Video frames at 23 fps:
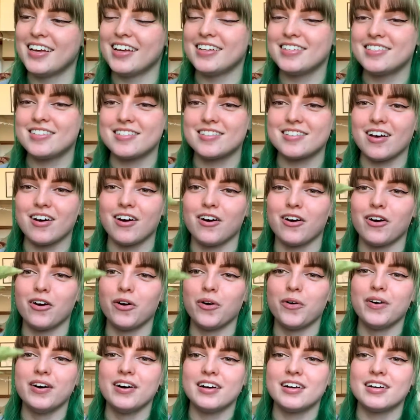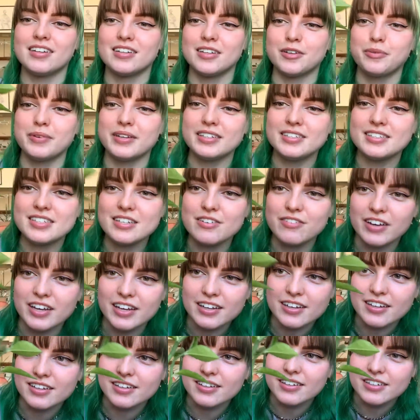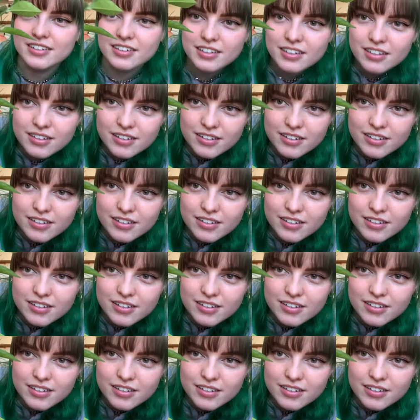So let me see if I can,